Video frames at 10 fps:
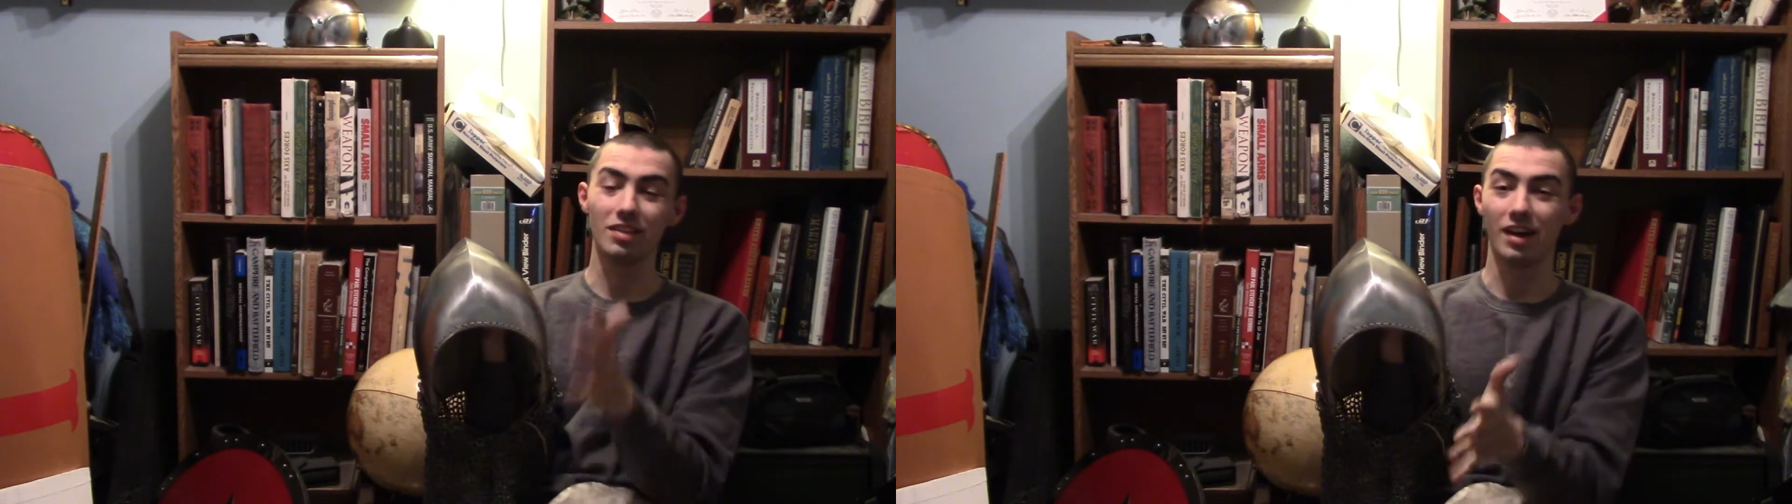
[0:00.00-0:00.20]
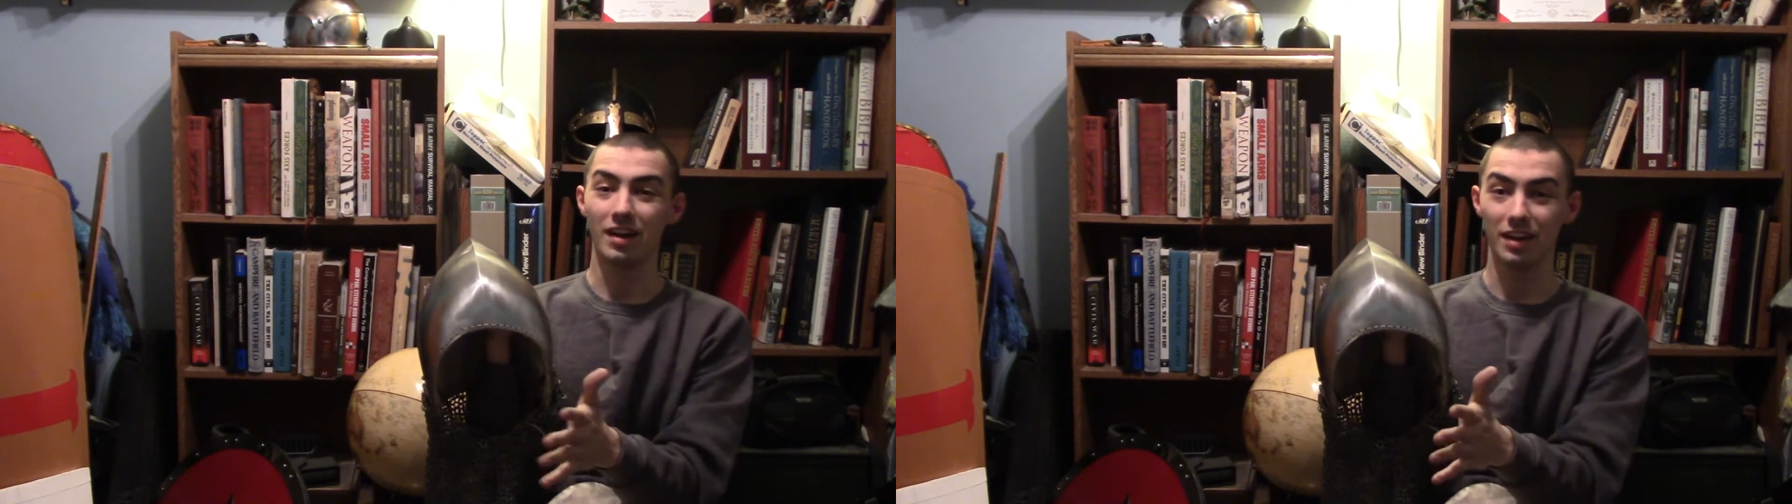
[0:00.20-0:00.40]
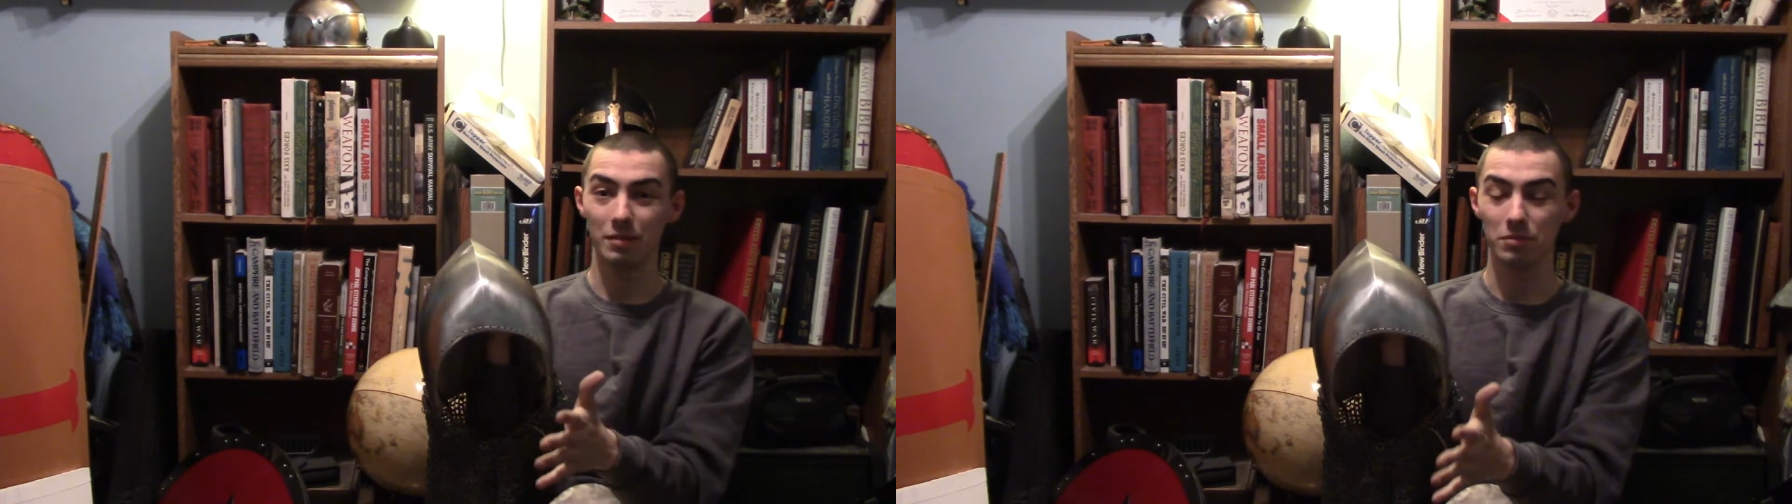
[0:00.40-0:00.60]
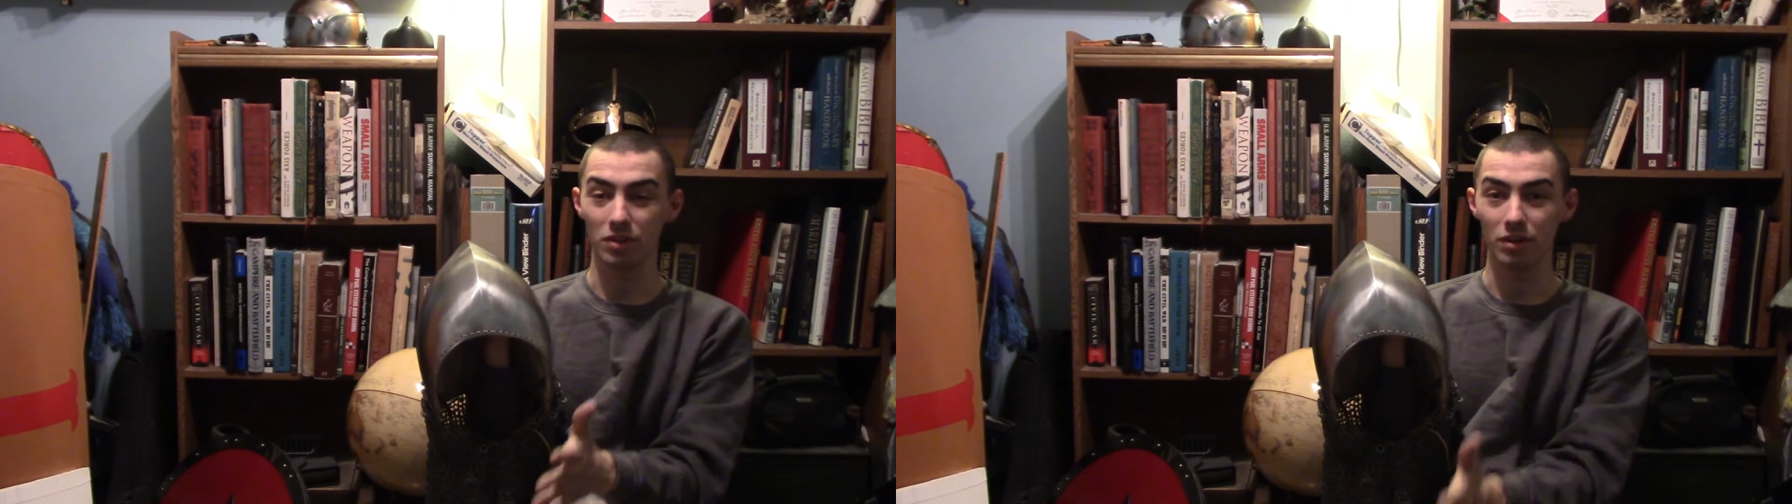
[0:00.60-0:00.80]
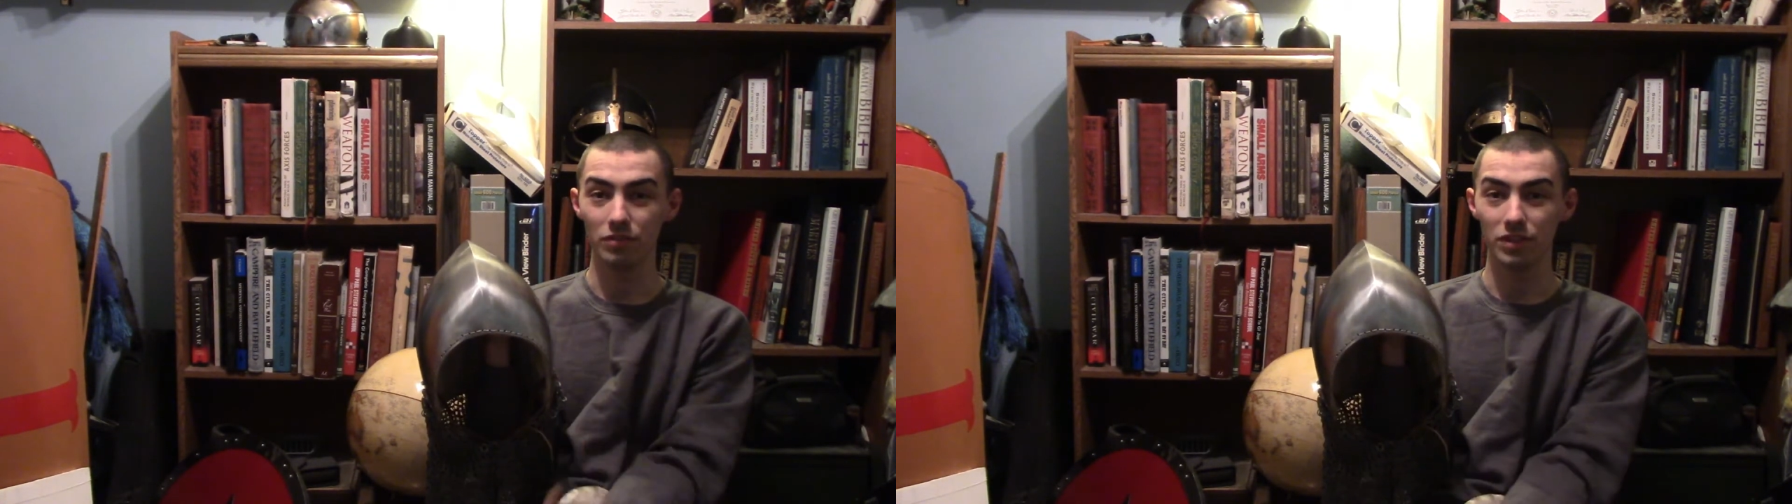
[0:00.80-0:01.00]
times
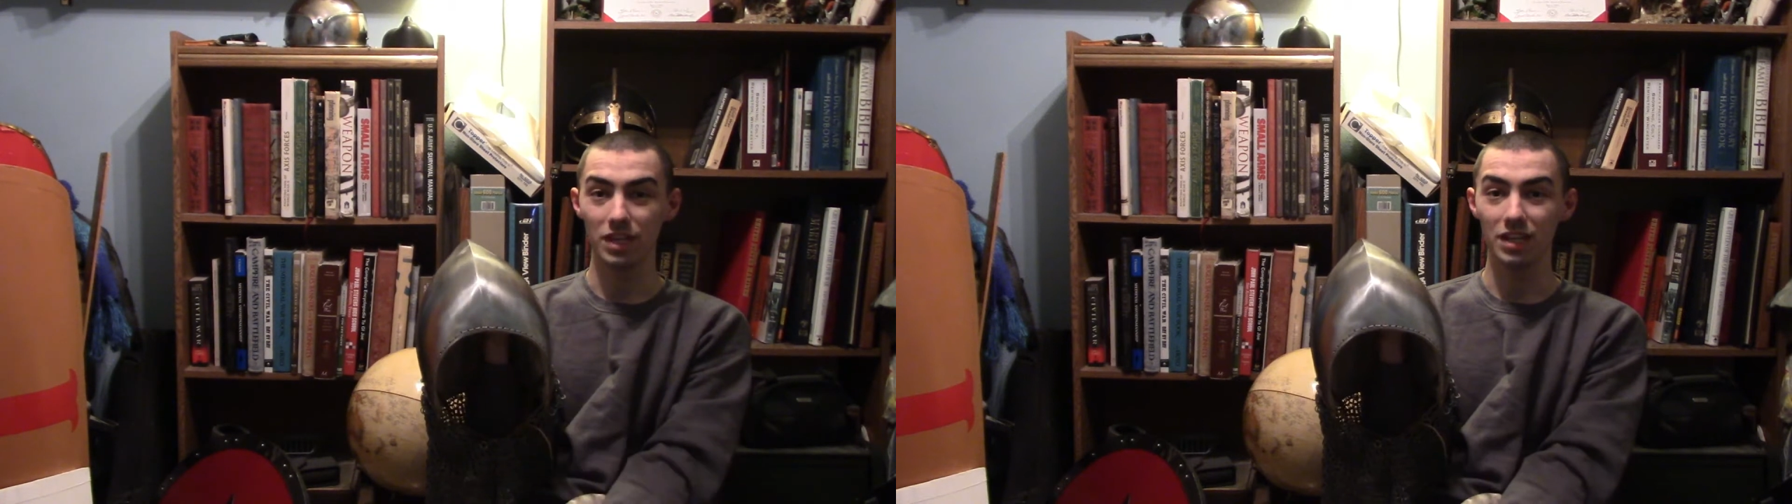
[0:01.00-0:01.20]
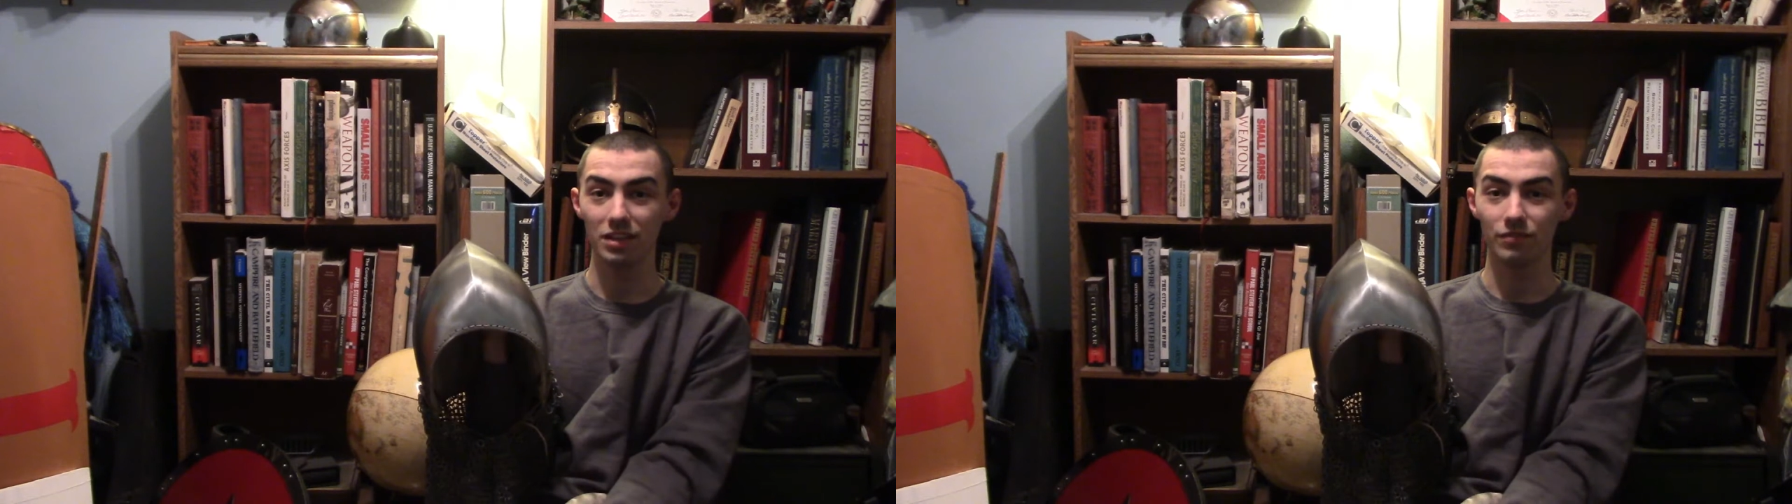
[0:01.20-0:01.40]
of the